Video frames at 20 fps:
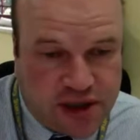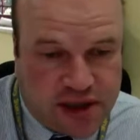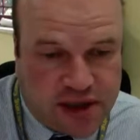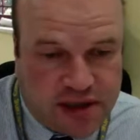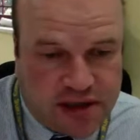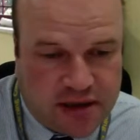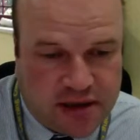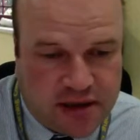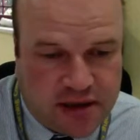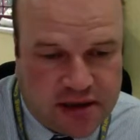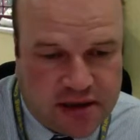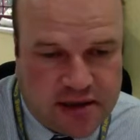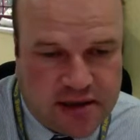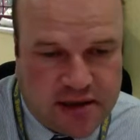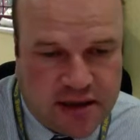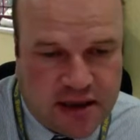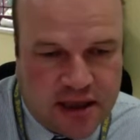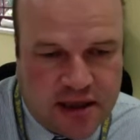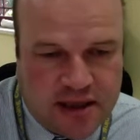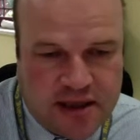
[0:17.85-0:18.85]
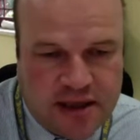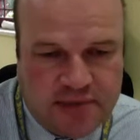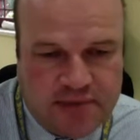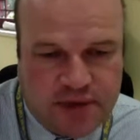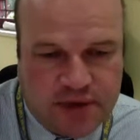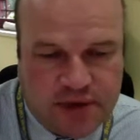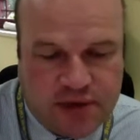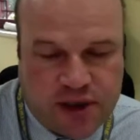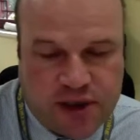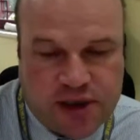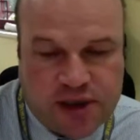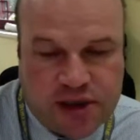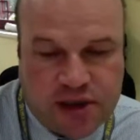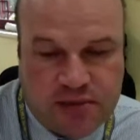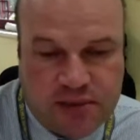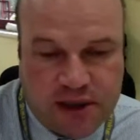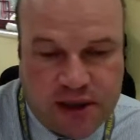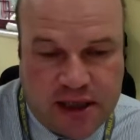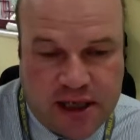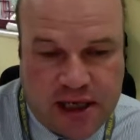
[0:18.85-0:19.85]
I think it's a deeper question
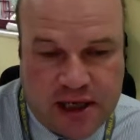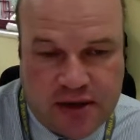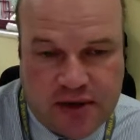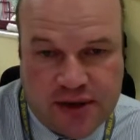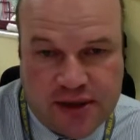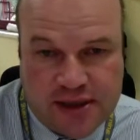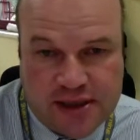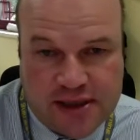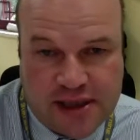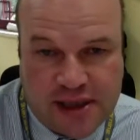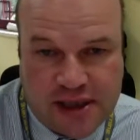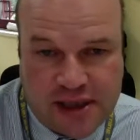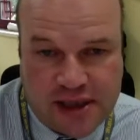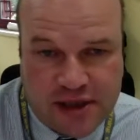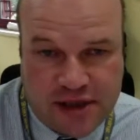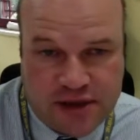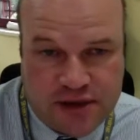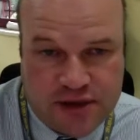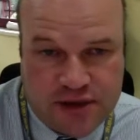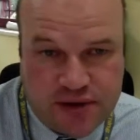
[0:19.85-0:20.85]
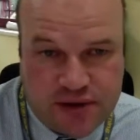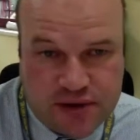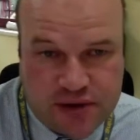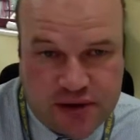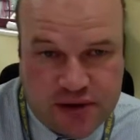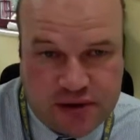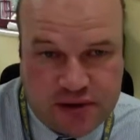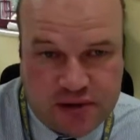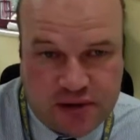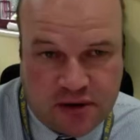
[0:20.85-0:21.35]
about how design is used,